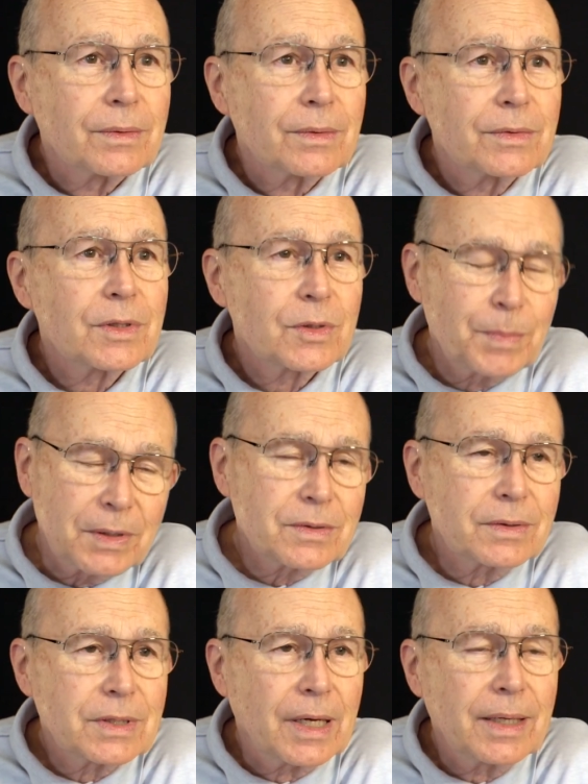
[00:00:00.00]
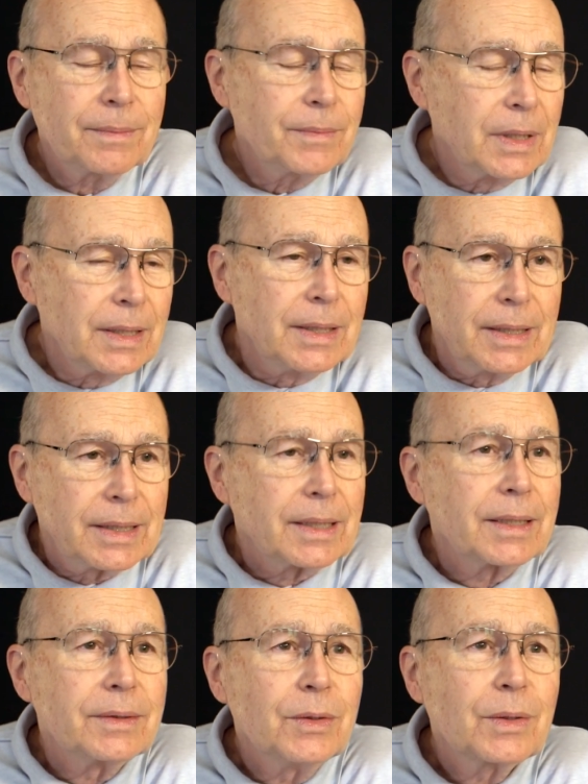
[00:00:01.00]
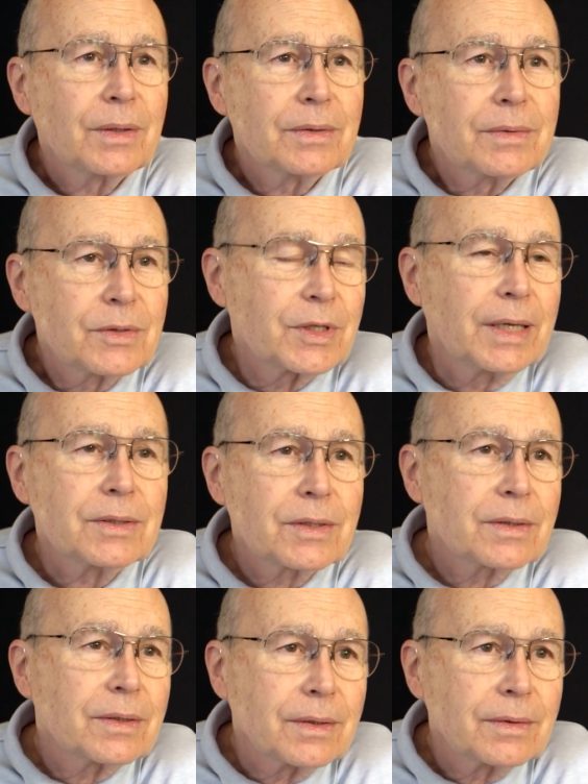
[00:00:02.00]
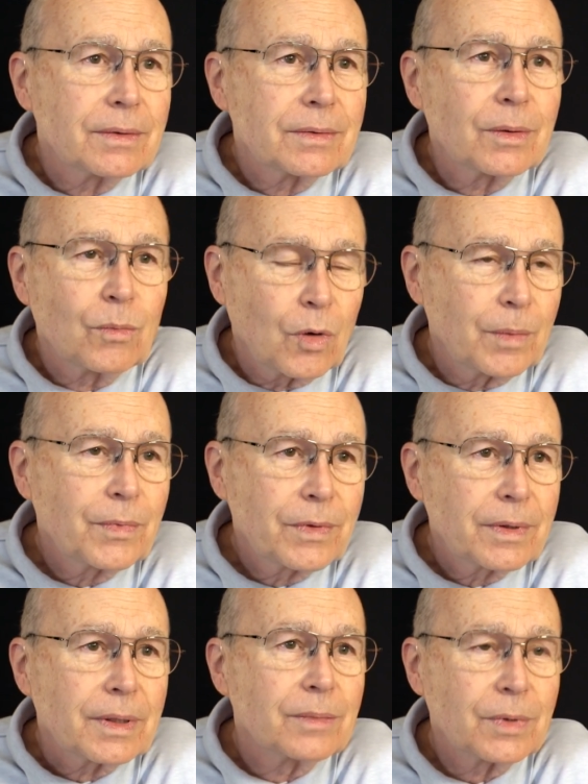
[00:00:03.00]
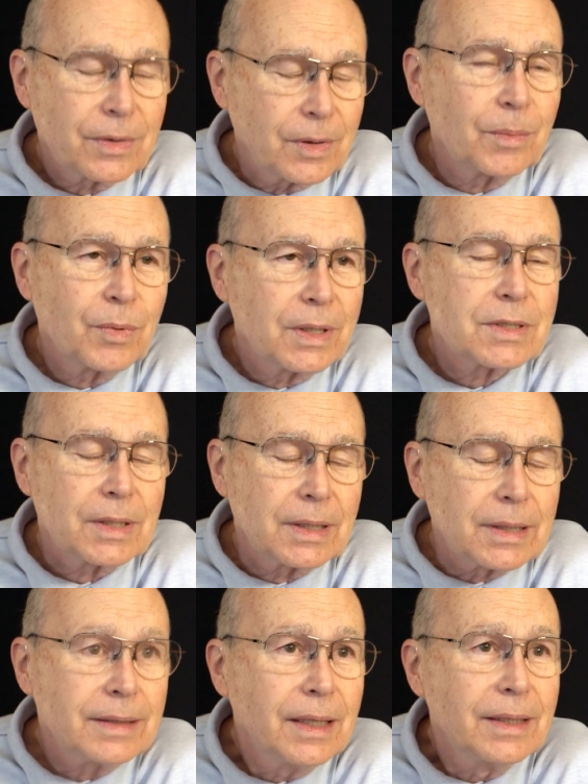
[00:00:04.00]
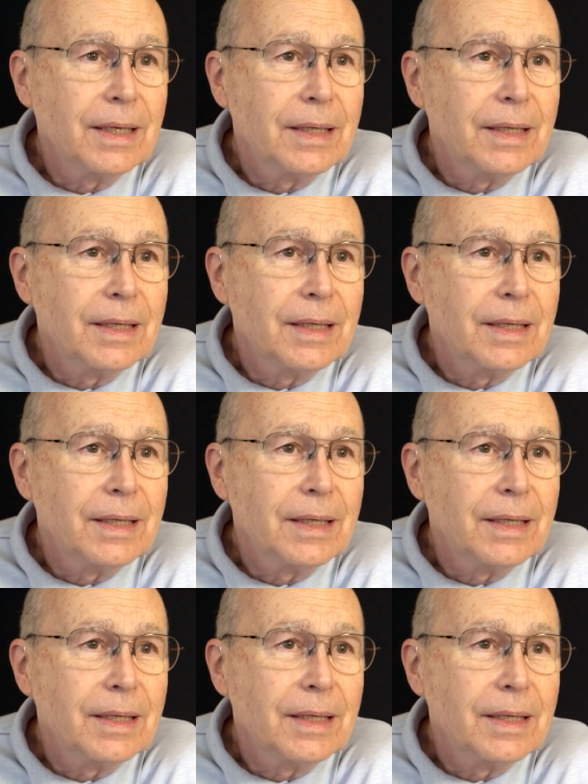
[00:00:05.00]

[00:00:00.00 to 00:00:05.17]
It was a special time, and you could sense the, the warmth with our president.